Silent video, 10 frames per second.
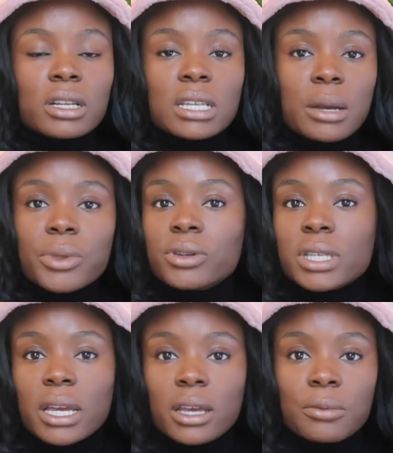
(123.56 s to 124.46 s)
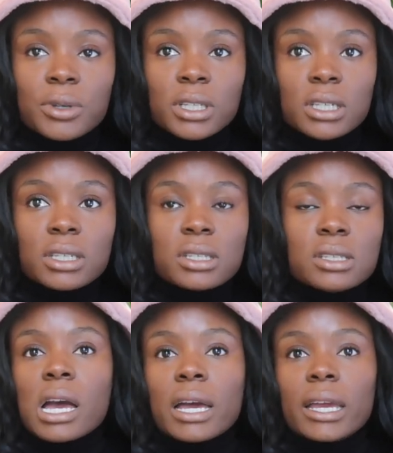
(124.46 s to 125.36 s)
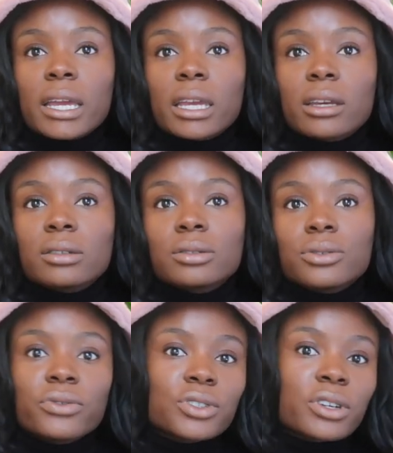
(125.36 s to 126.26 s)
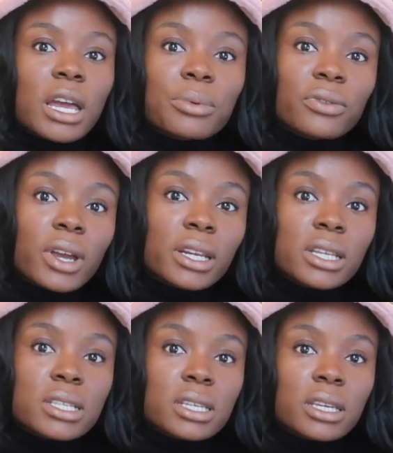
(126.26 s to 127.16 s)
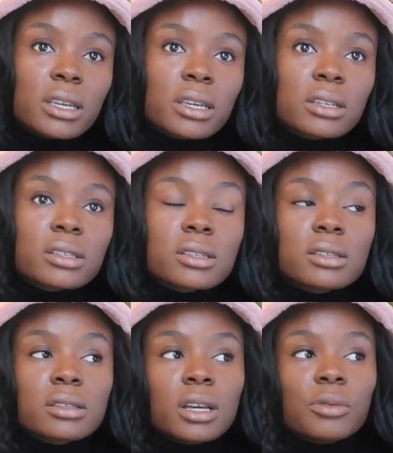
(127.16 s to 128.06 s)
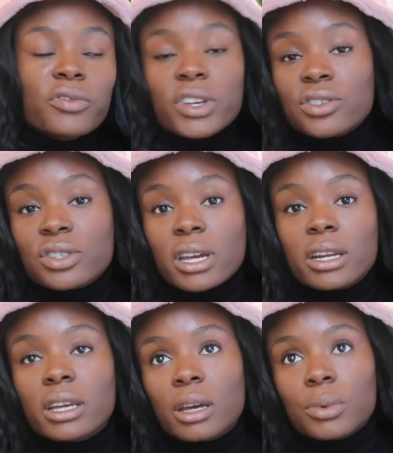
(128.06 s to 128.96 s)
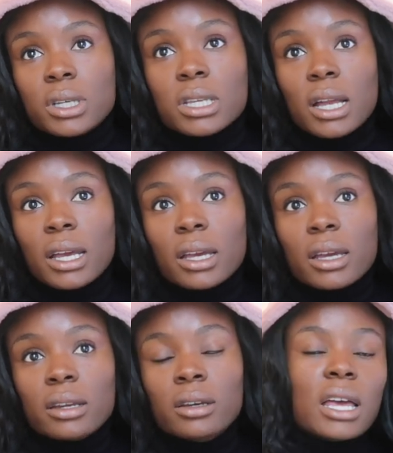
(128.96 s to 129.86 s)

A lot of time they're tech companies. I do venture capital financings, investor side and company side.